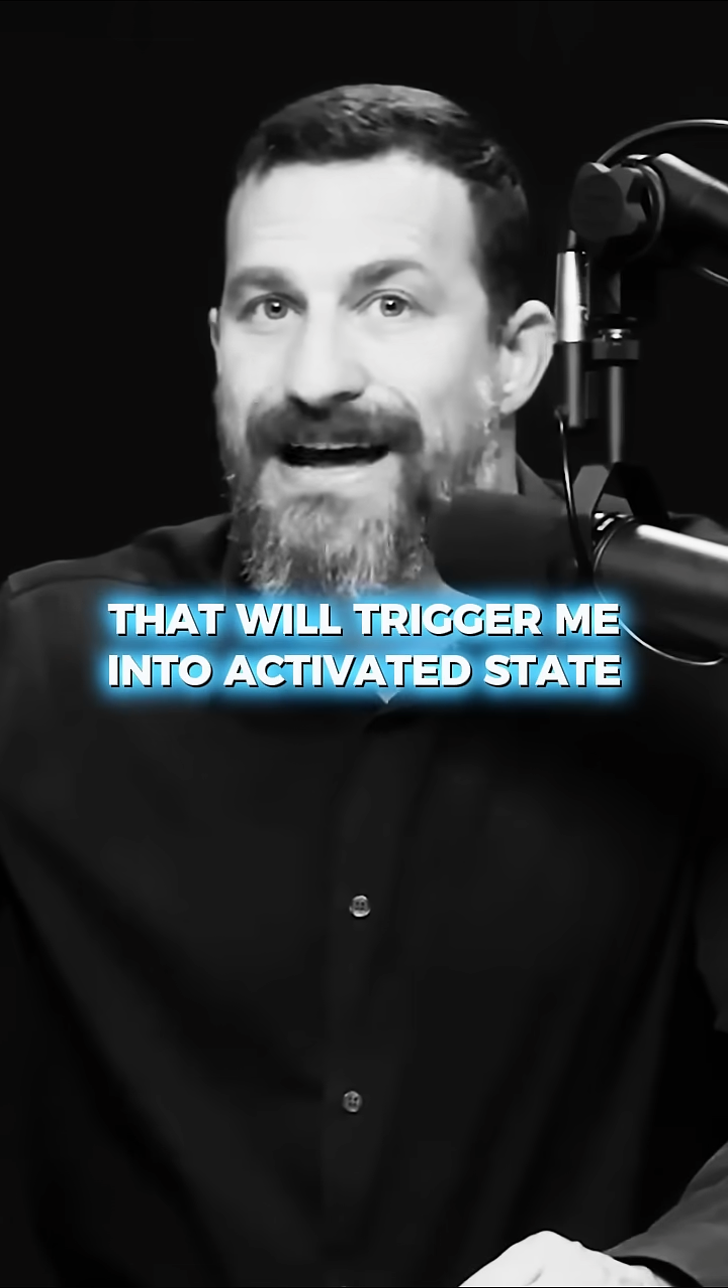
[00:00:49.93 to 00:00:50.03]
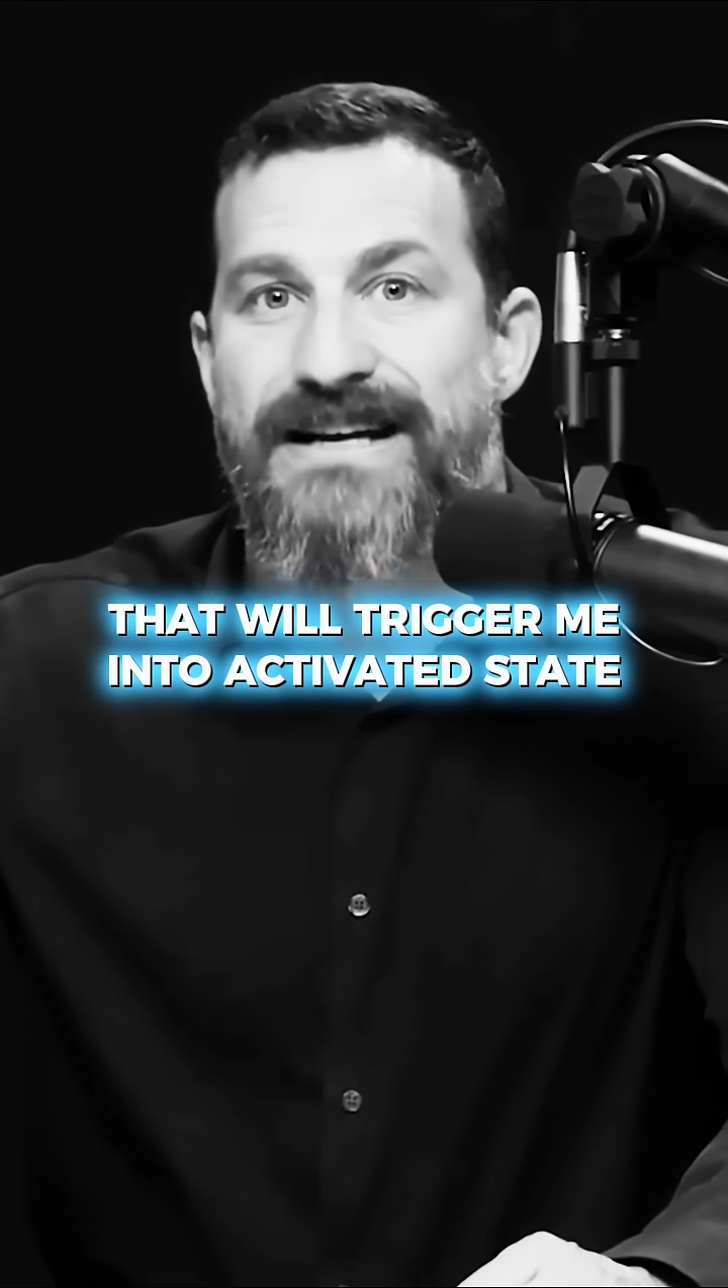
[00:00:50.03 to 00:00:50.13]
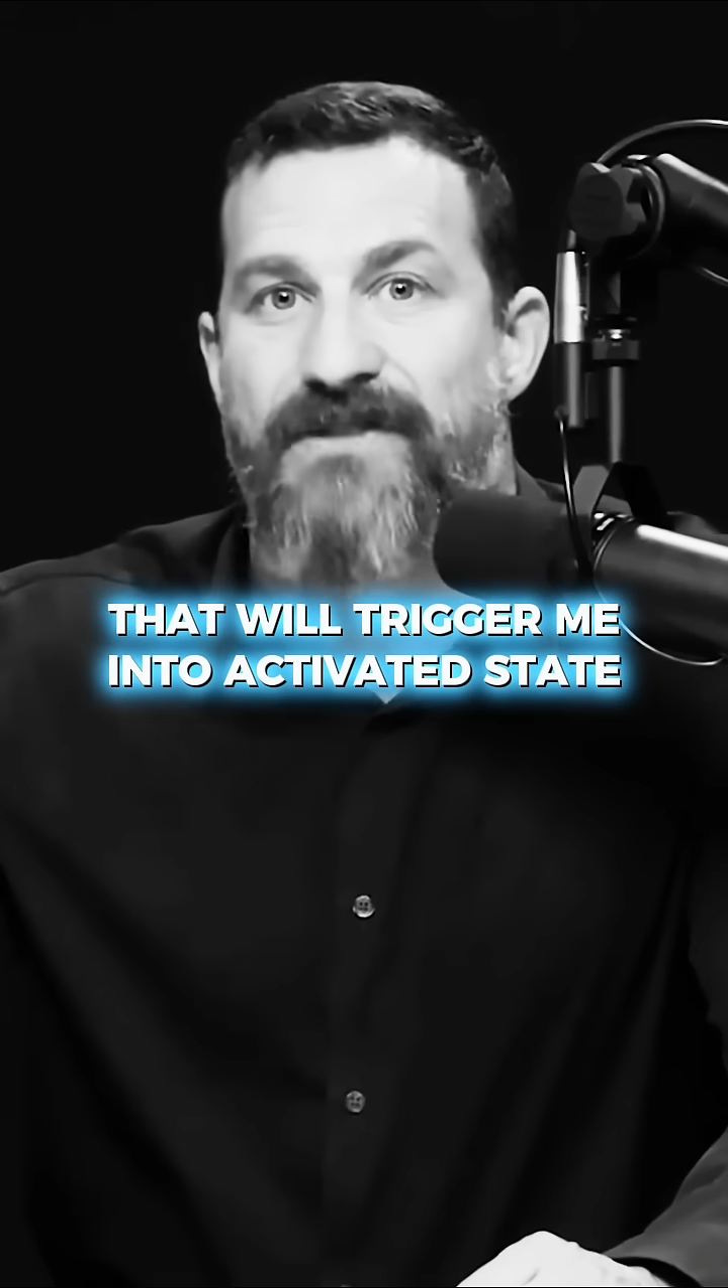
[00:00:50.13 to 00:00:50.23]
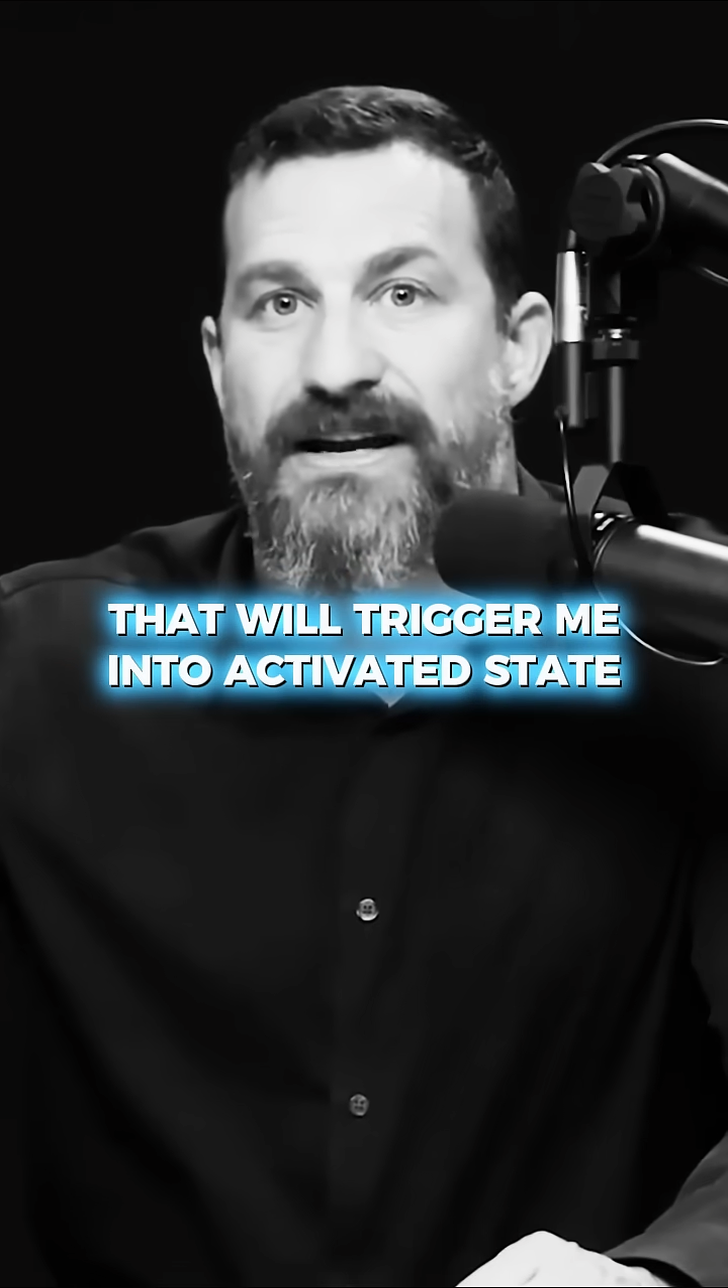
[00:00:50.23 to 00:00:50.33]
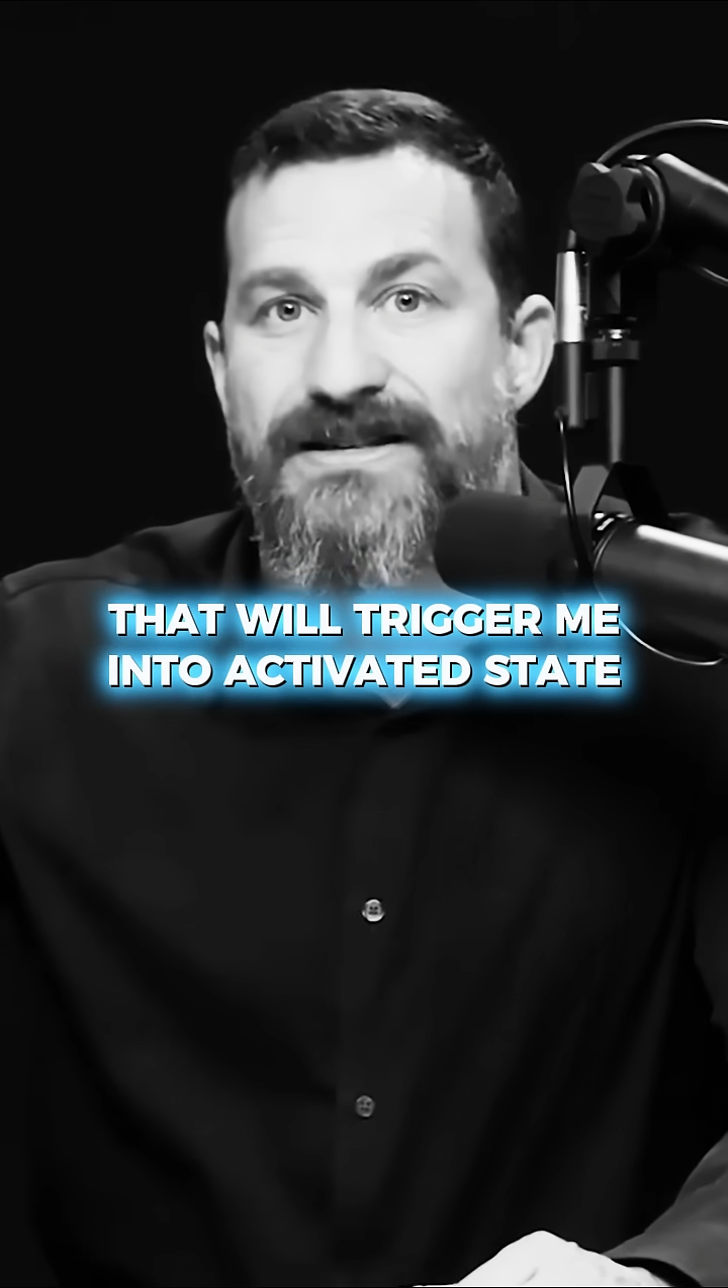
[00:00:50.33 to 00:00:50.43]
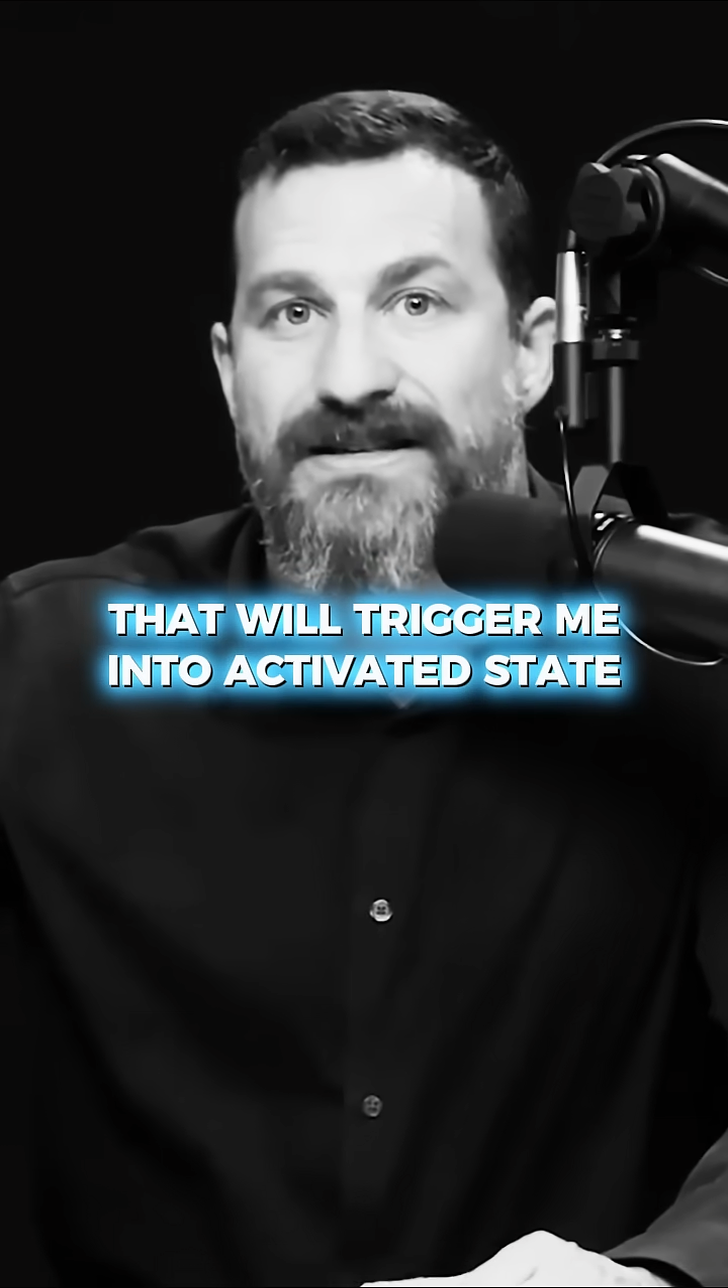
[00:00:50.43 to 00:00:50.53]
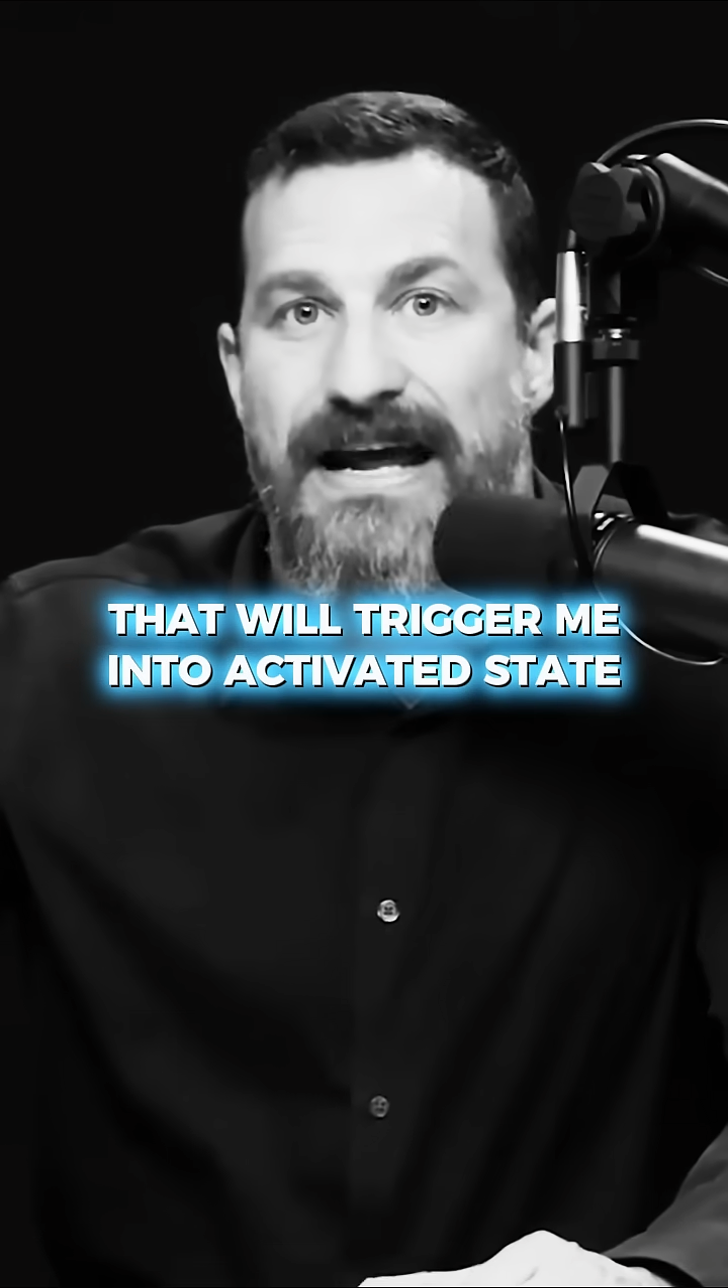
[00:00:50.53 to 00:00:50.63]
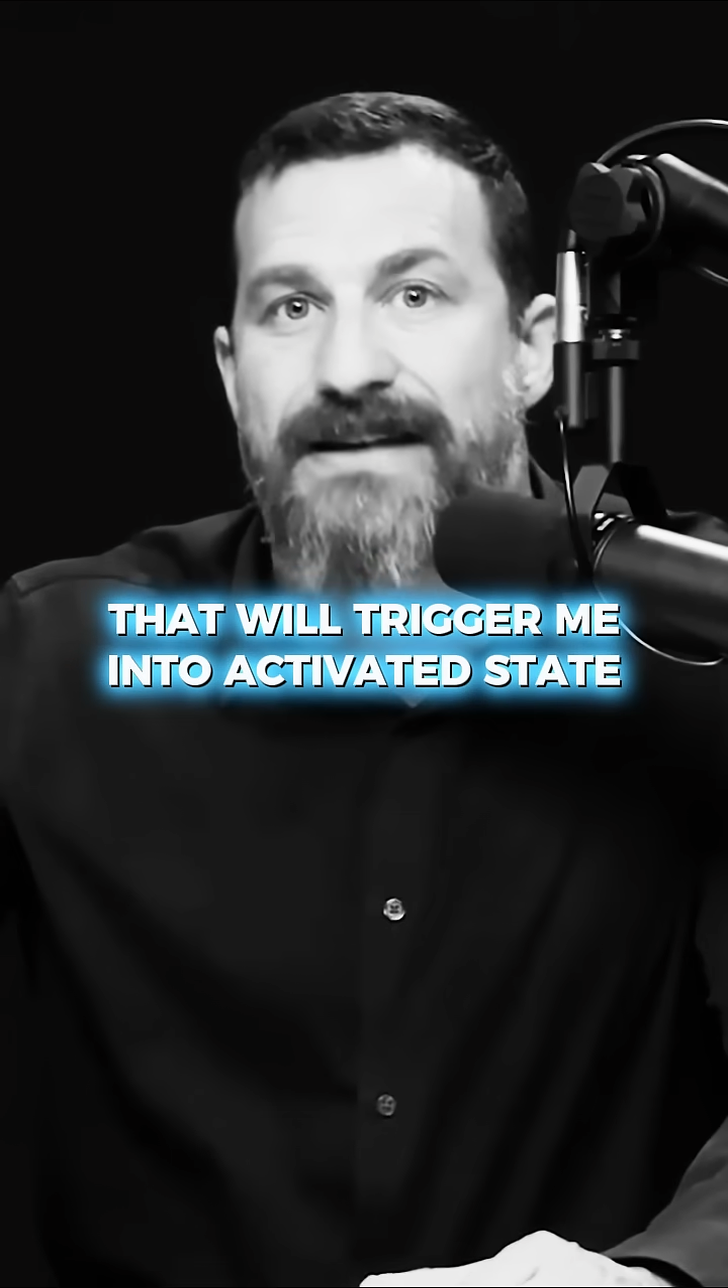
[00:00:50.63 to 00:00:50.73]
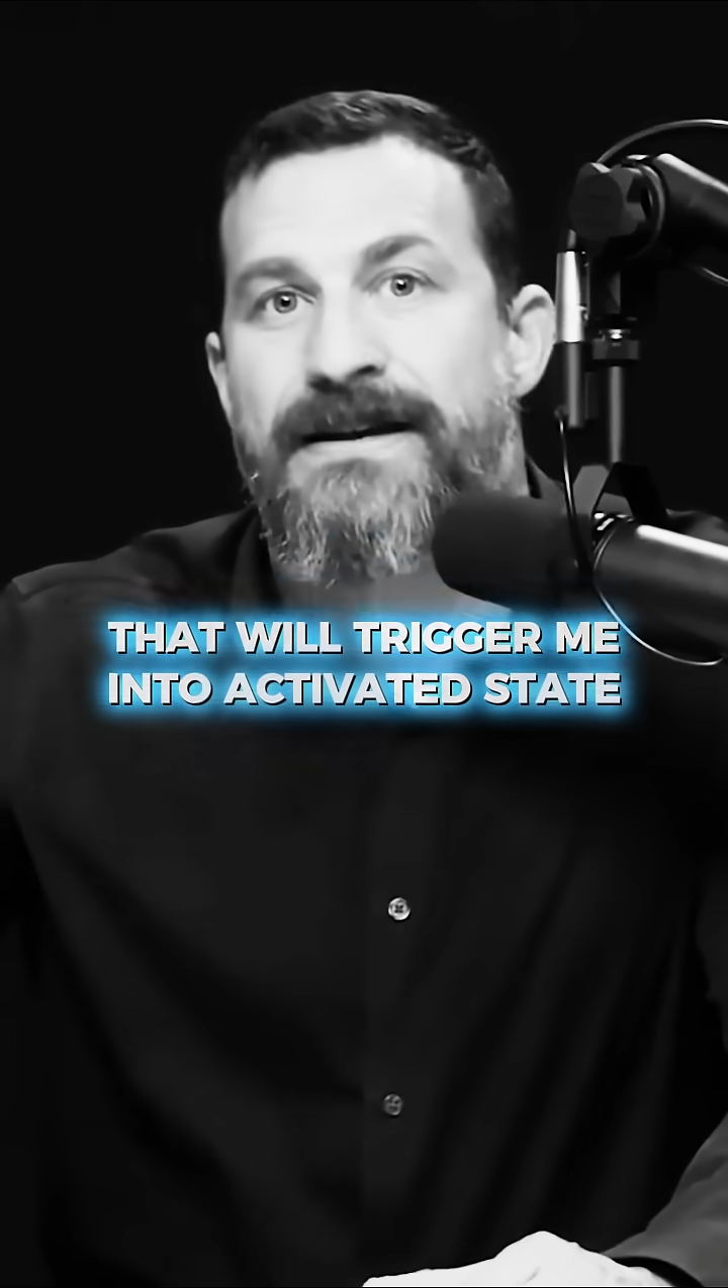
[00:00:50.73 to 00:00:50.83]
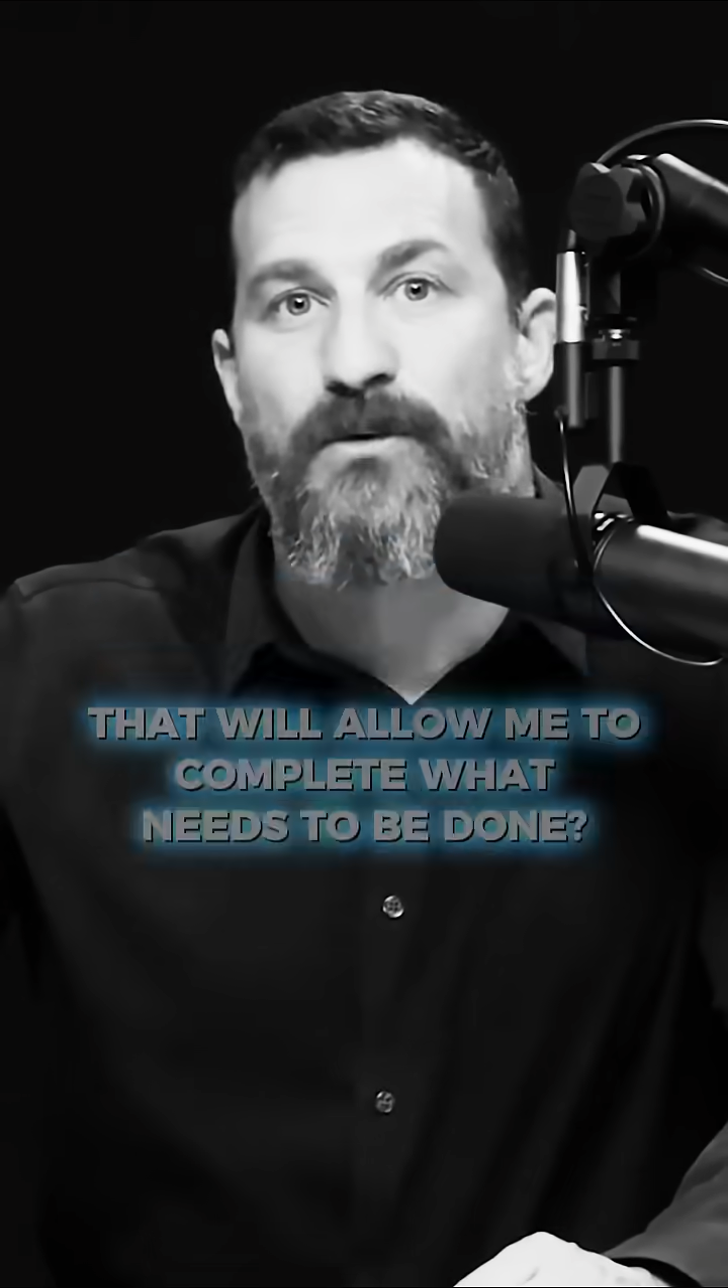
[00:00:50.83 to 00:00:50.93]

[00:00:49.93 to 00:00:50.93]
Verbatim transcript: activated state